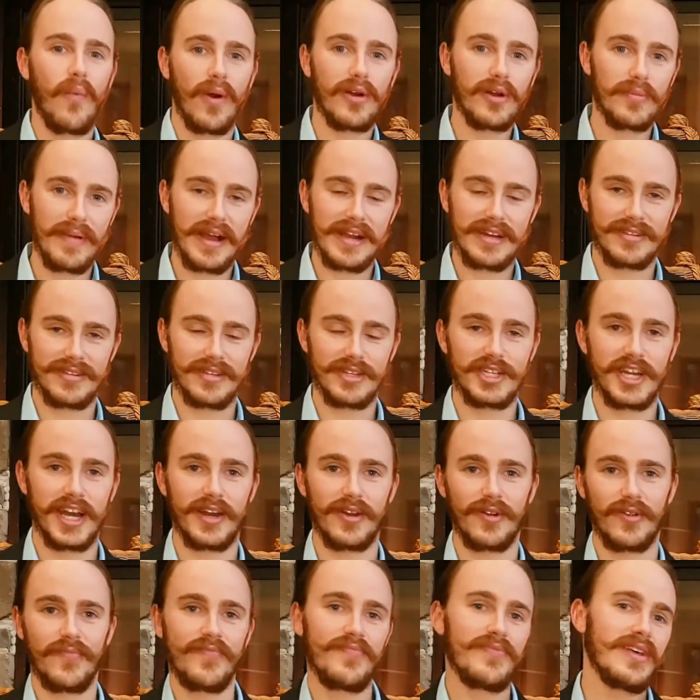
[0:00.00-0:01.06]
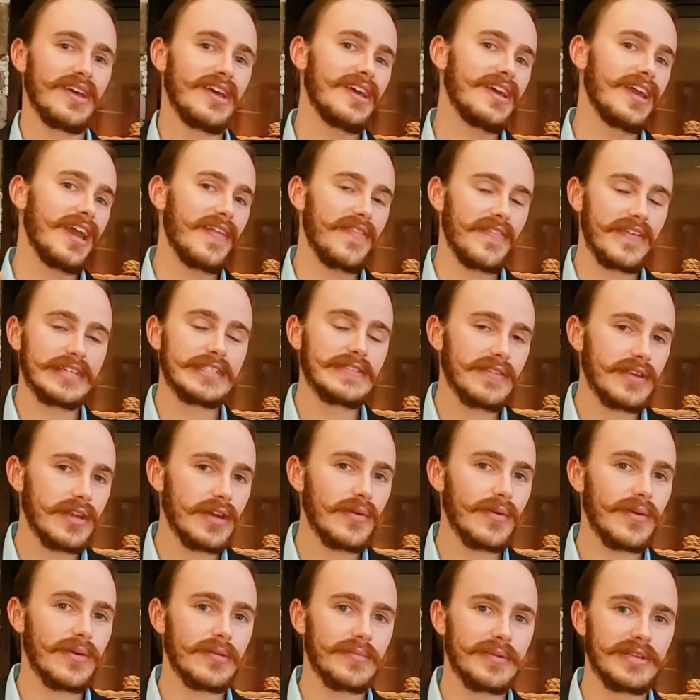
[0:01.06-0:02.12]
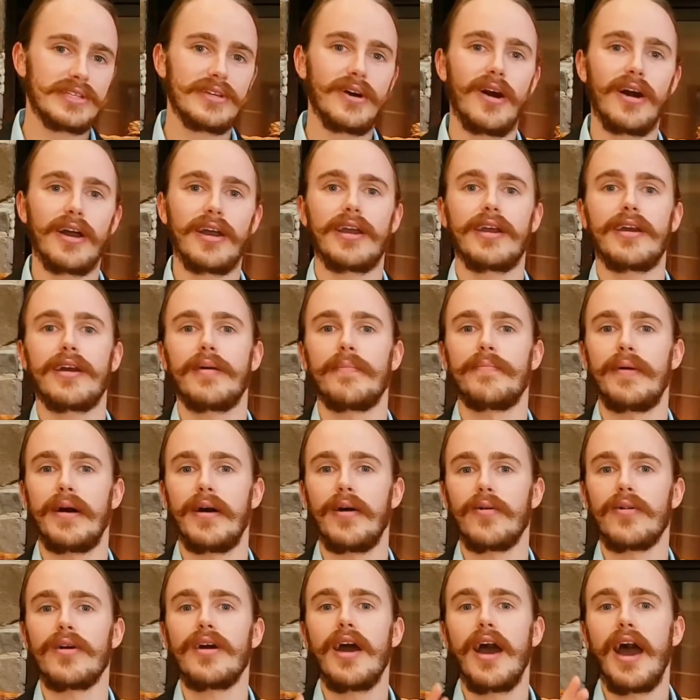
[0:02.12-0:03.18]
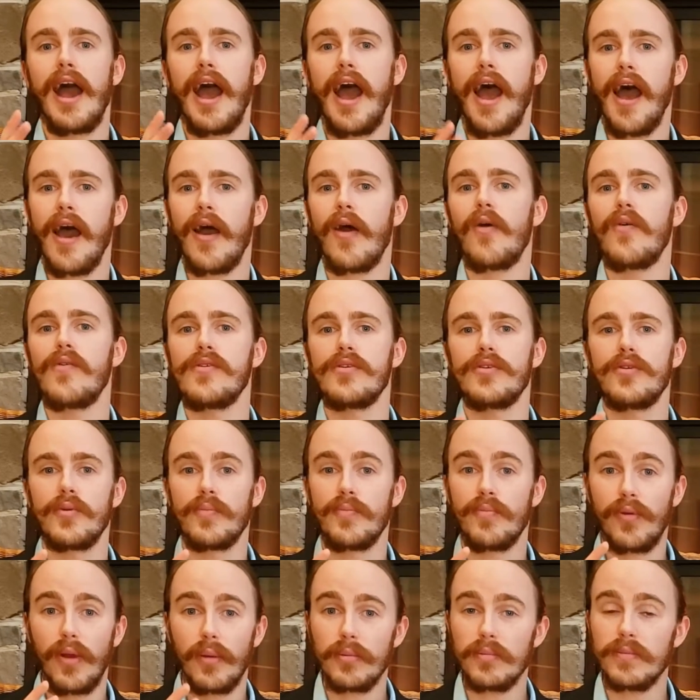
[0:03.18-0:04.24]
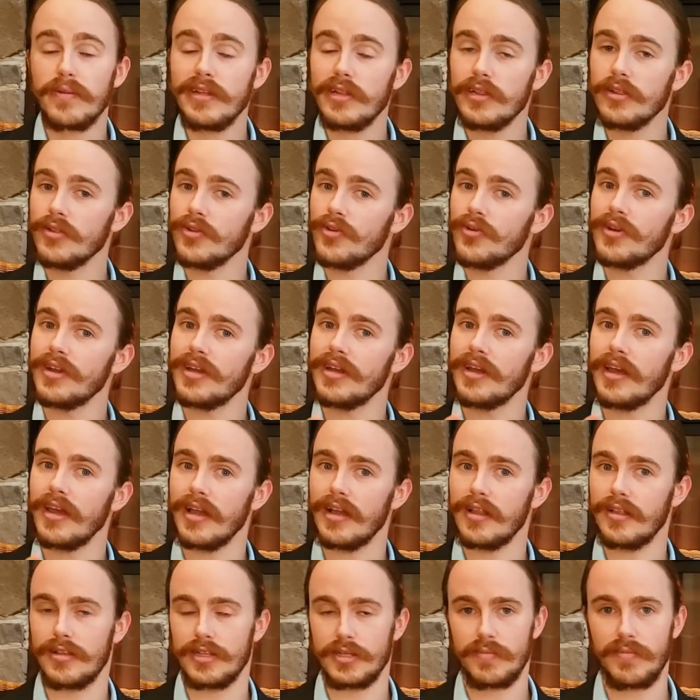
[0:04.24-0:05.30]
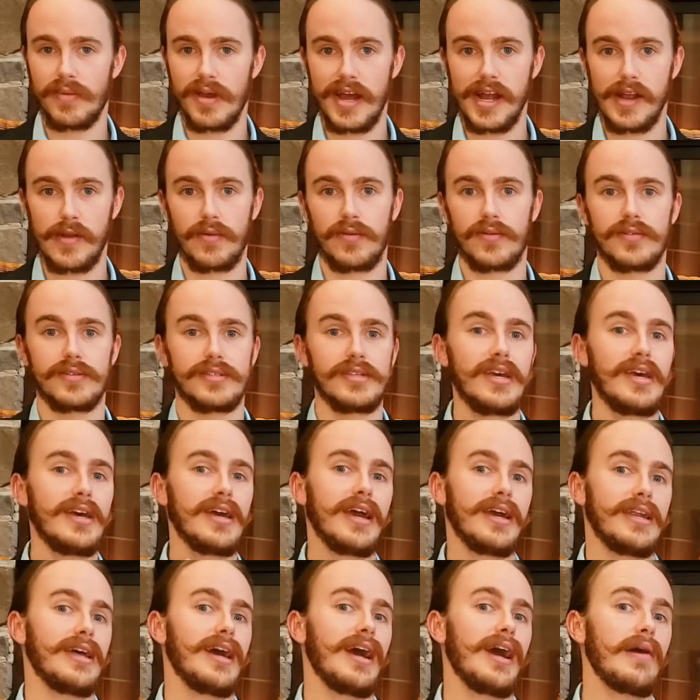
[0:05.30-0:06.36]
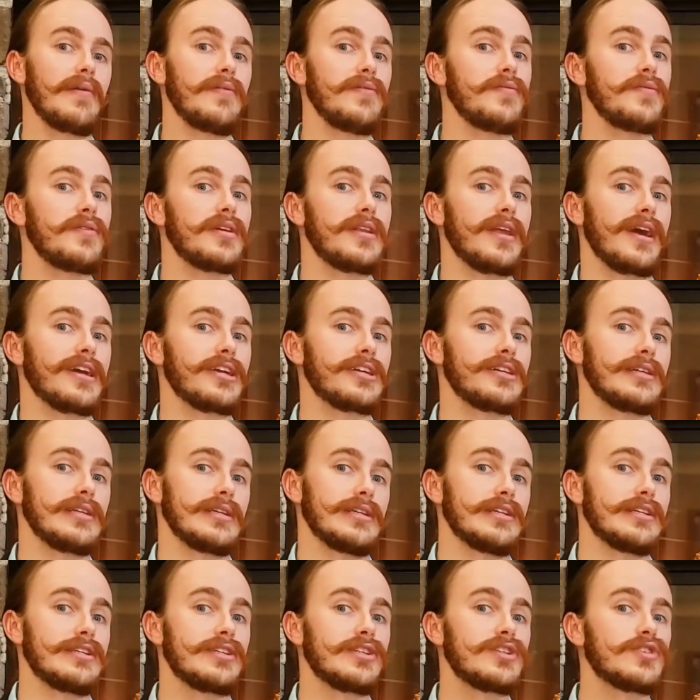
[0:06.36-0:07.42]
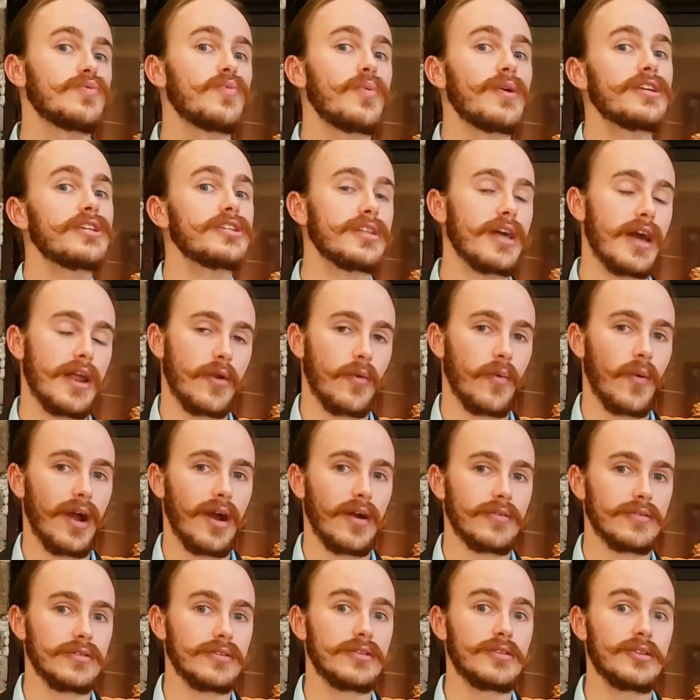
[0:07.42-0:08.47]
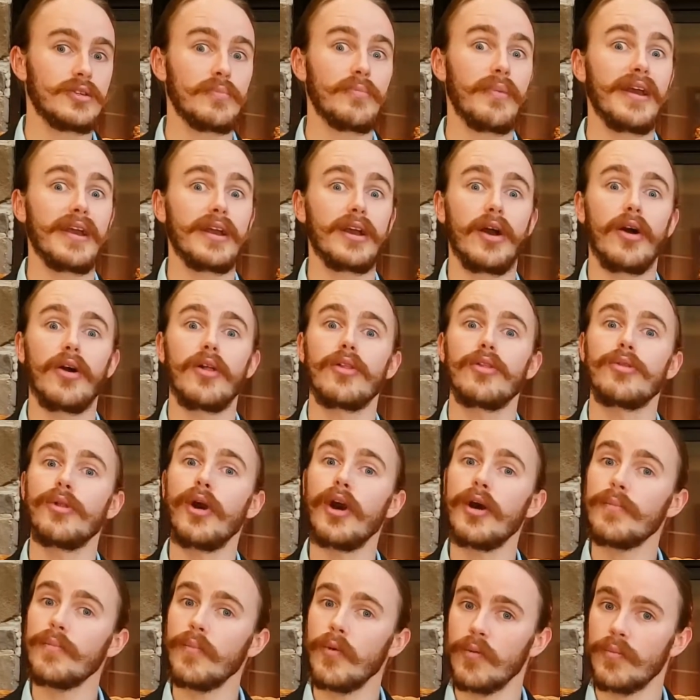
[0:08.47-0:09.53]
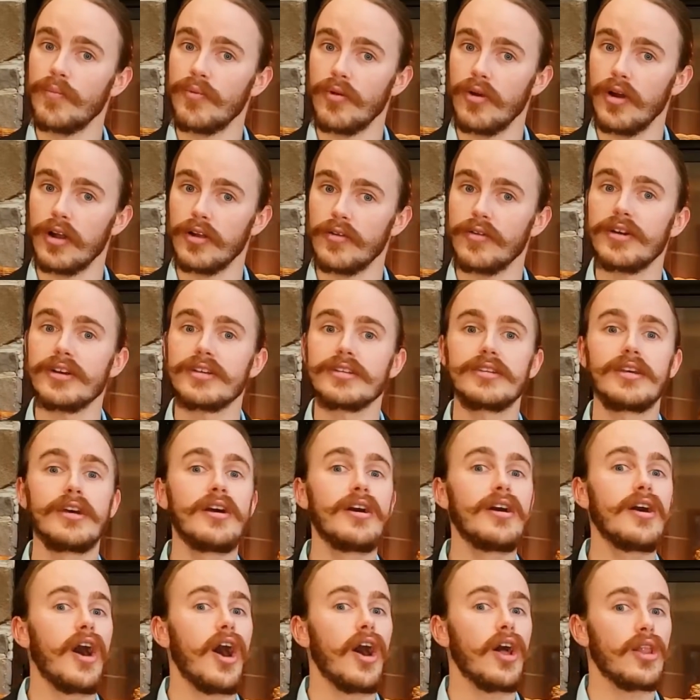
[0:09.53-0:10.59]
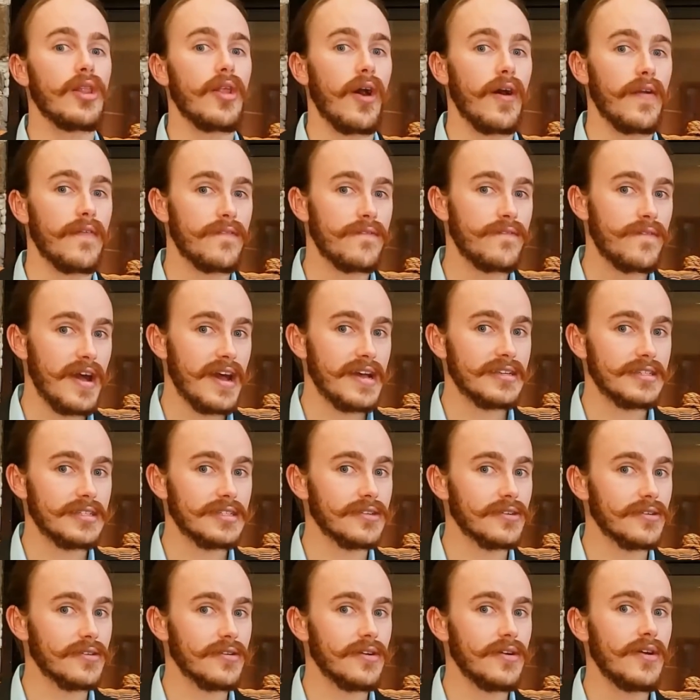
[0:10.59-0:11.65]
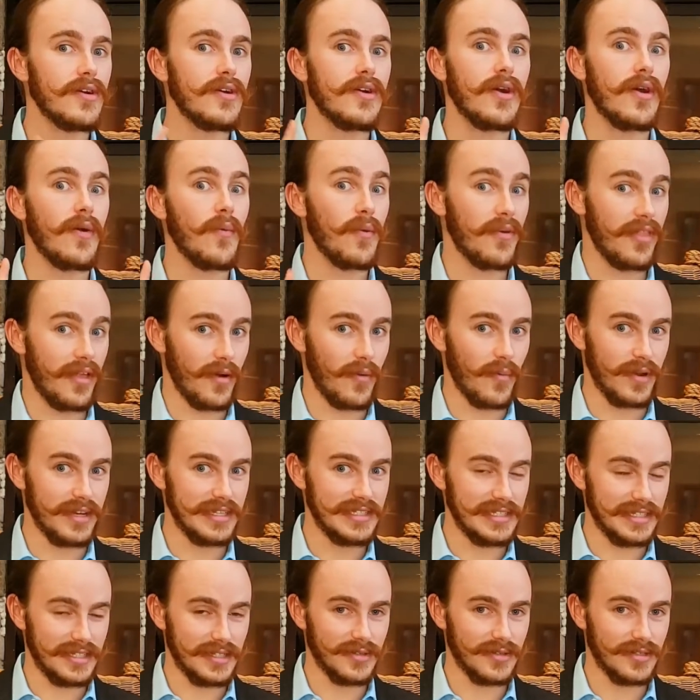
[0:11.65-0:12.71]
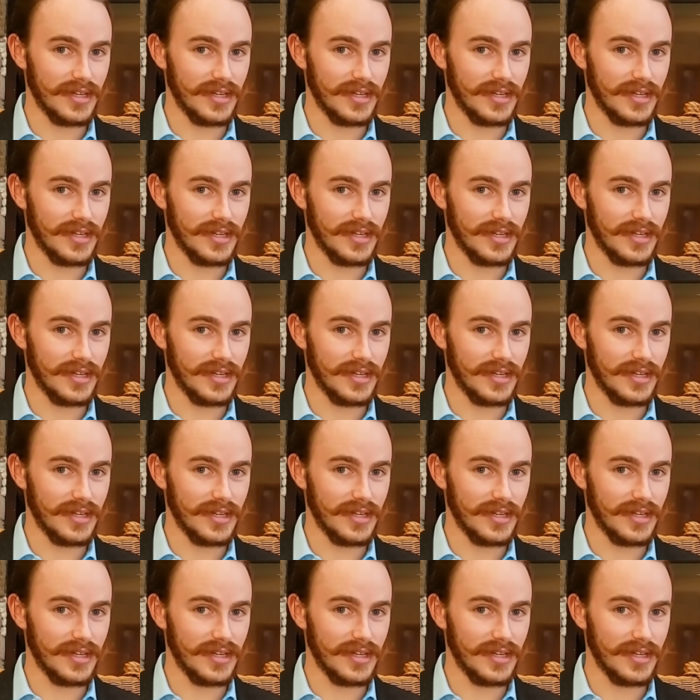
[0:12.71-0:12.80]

Welcome back to the channel. In this video, we're going to be talking about how you're probably learning English backwards and how you can actually switch that around to make a lot more progress a lot faster without wasting your